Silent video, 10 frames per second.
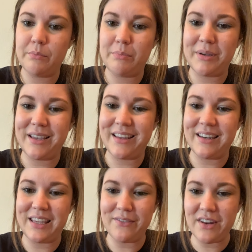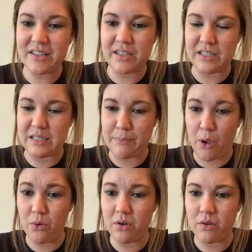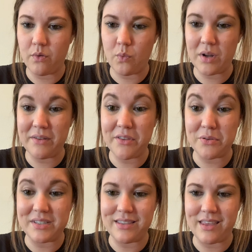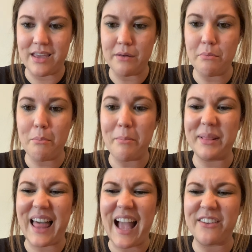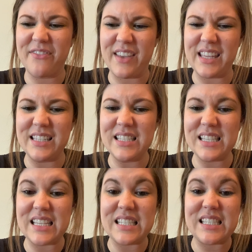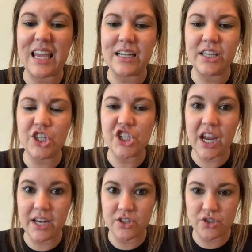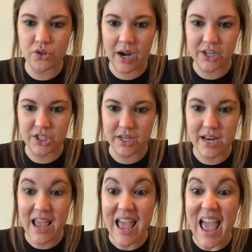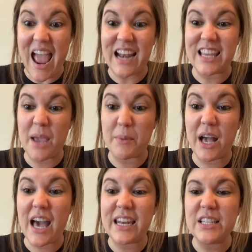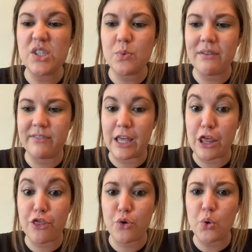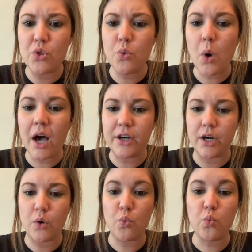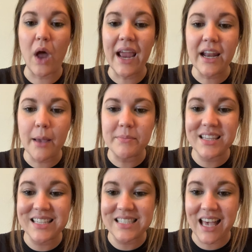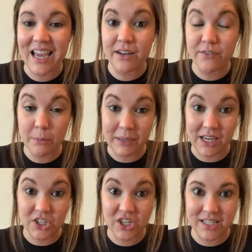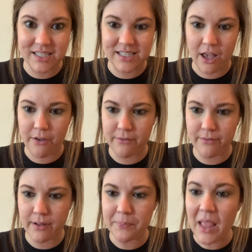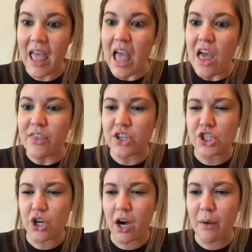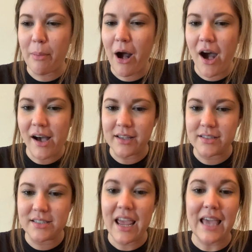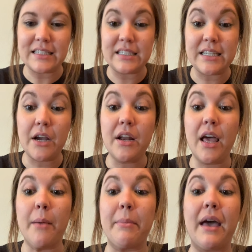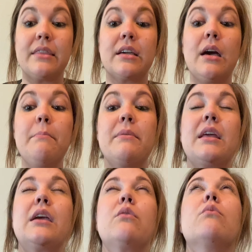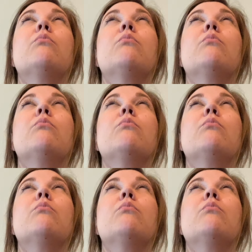But even as he spoke, one of those thin, black fins suddenly changed direction and came cutting swiftly through the water right up to the side of the peach itself. The shark paused and stared up at the company